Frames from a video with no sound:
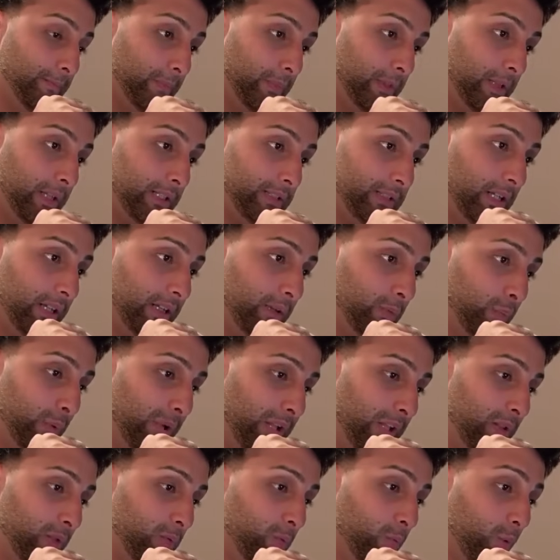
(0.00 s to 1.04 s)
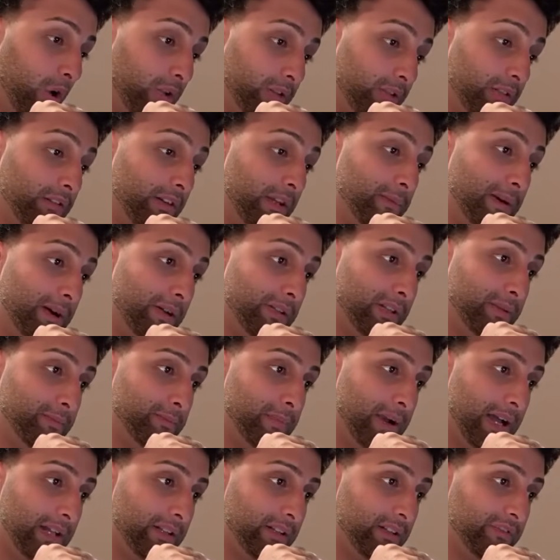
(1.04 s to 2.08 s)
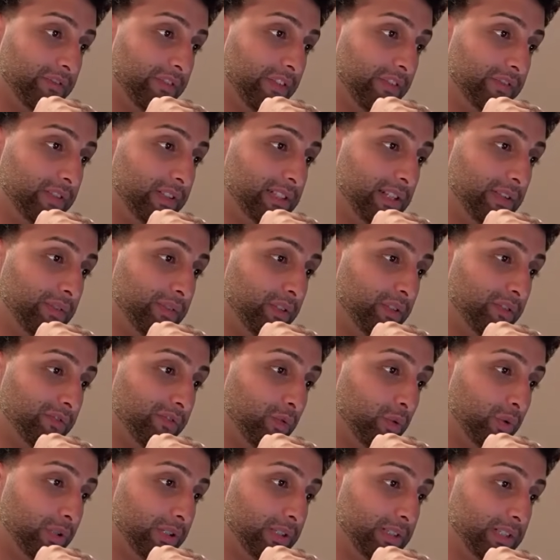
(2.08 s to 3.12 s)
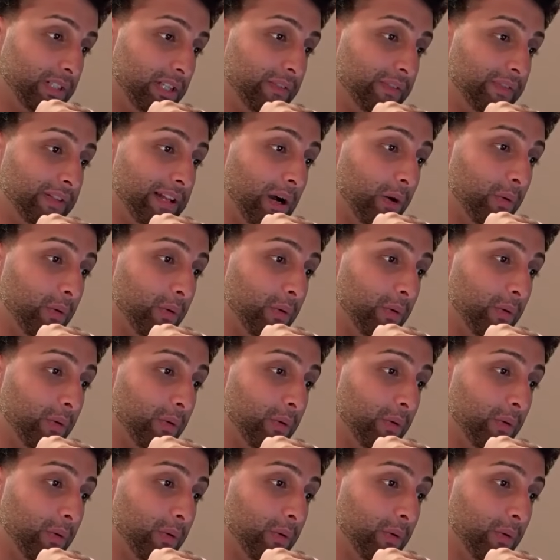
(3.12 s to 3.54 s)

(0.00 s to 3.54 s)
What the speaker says: LaSalle won the rebounding battle 57-47.